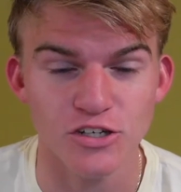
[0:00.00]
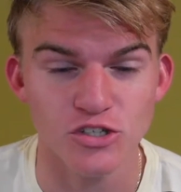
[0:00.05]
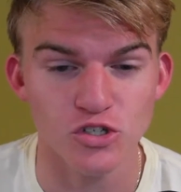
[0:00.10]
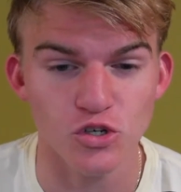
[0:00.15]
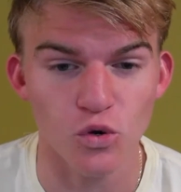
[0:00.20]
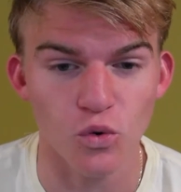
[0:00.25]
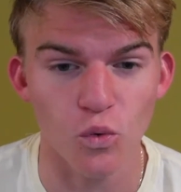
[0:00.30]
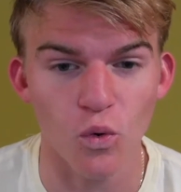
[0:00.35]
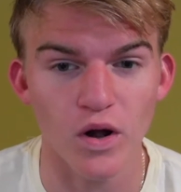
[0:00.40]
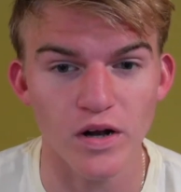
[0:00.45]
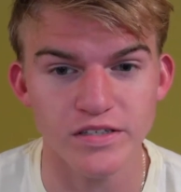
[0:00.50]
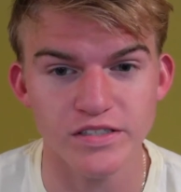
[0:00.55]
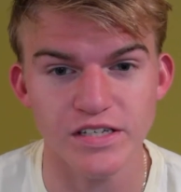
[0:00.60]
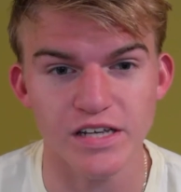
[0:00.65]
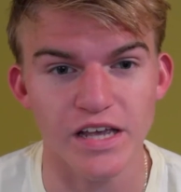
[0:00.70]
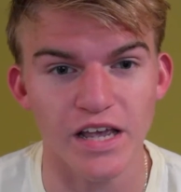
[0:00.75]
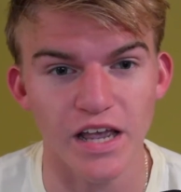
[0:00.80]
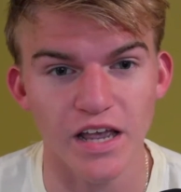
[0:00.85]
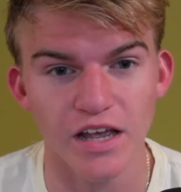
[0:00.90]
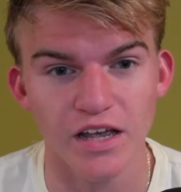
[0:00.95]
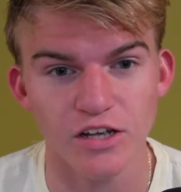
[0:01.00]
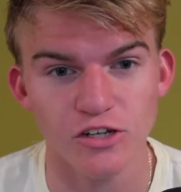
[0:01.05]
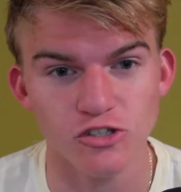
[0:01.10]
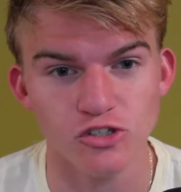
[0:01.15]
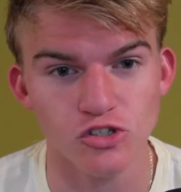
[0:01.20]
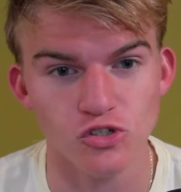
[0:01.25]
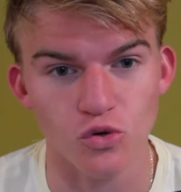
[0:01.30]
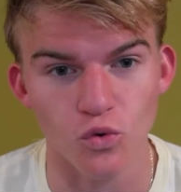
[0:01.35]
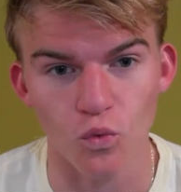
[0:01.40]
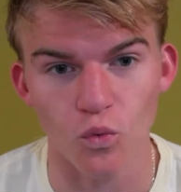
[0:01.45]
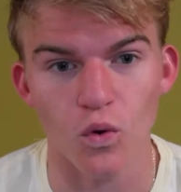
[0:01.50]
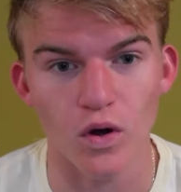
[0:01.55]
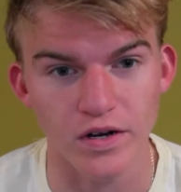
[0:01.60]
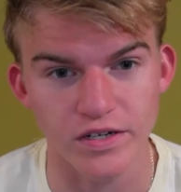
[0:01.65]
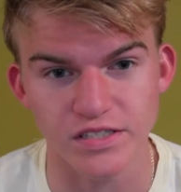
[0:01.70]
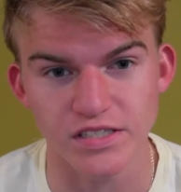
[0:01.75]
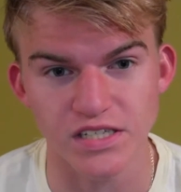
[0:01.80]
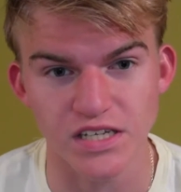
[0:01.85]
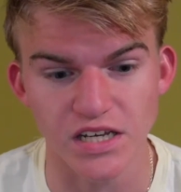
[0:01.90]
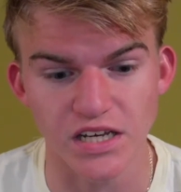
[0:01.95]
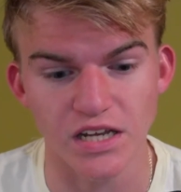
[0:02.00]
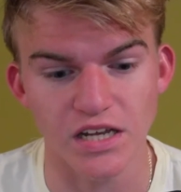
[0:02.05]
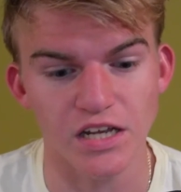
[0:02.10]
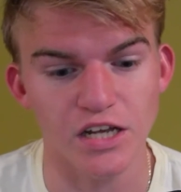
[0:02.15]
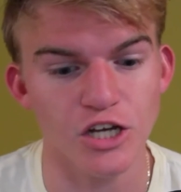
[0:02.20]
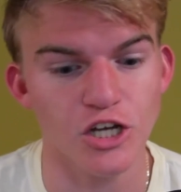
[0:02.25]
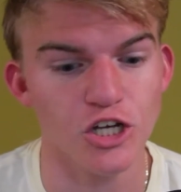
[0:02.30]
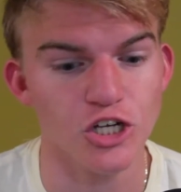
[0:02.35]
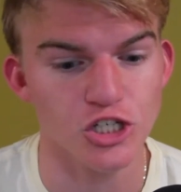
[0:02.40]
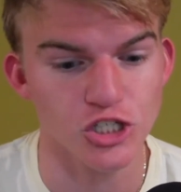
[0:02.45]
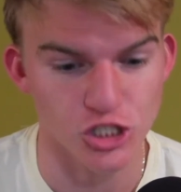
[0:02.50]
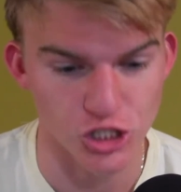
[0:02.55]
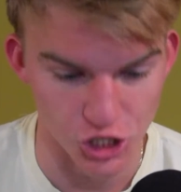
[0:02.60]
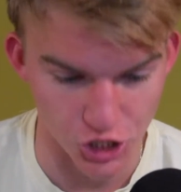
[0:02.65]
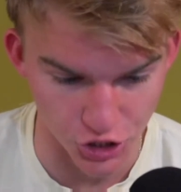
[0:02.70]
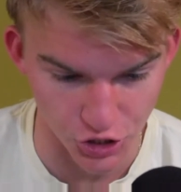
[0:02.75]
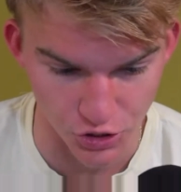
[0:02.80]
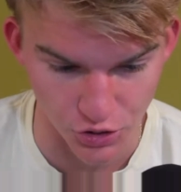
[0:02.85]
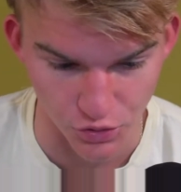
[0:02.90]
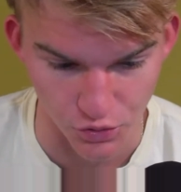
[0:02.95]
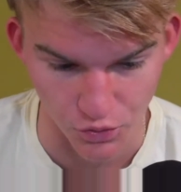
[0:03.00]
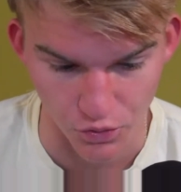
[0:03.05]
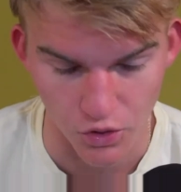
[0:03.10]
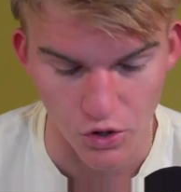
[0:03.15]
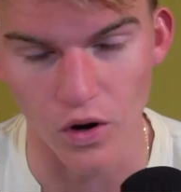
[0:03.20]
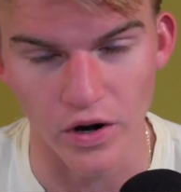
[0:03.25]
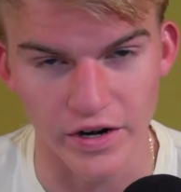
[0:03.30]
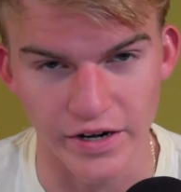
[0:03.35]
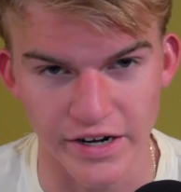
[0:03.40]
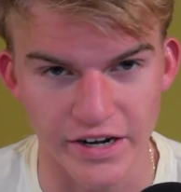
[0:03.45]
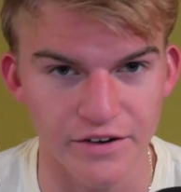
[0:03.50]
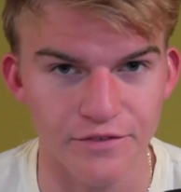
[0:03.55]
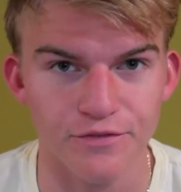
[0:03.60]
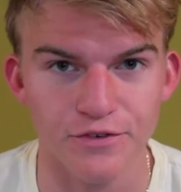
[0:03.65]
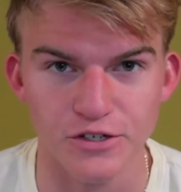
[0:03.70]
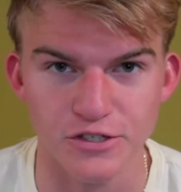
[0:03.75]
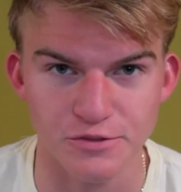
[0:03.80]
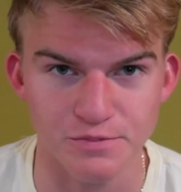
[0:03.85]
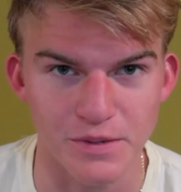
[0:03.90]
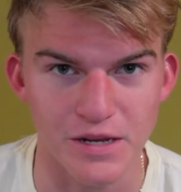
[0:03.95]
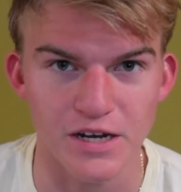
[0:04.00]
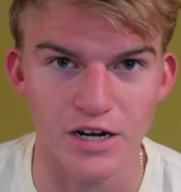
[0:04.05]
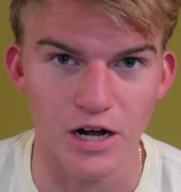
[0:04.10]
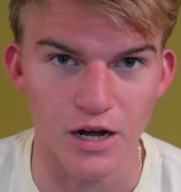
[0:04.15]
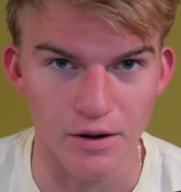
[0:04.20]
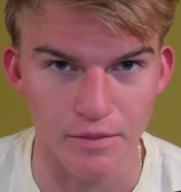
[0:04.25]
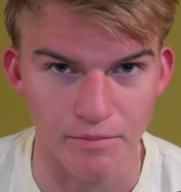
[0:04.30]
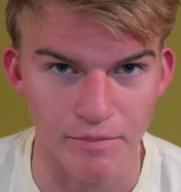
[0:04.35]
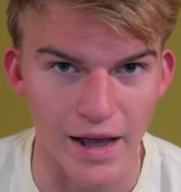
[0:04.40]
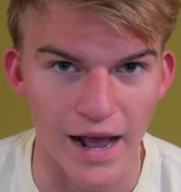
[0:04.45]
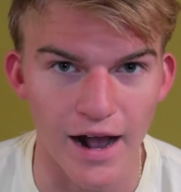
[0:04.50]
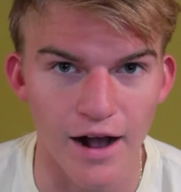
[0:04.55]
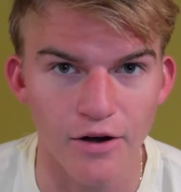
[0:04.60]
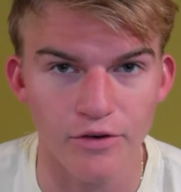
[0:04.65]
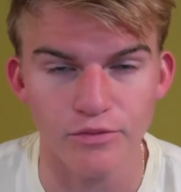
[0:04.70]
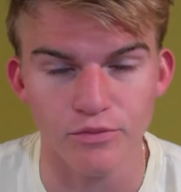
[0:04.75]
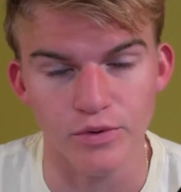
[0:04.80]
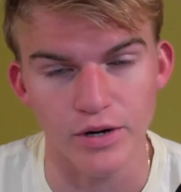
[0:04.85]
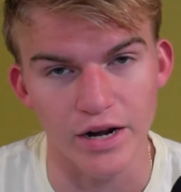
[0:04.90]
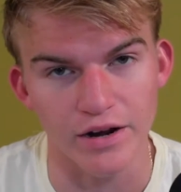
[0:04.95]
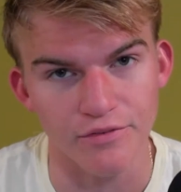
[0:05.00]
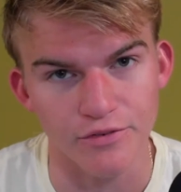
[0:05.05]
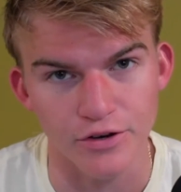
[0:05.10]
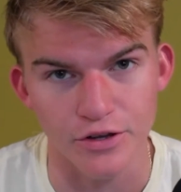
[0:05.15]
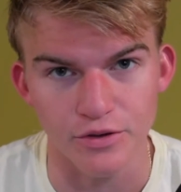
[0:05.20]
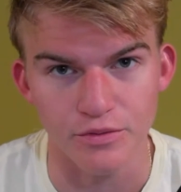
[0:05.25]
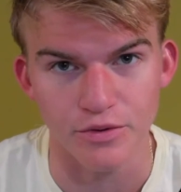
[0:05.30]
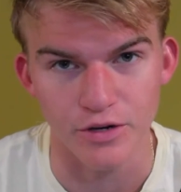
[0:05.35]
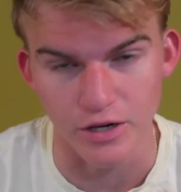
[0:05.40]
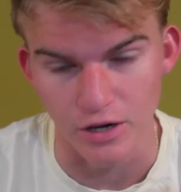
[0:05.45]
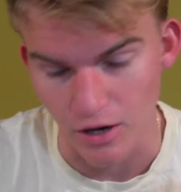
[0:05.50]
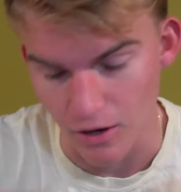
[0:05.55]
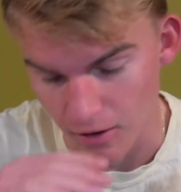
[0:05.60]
2022, or Need for Speed Unbound, whatever you want to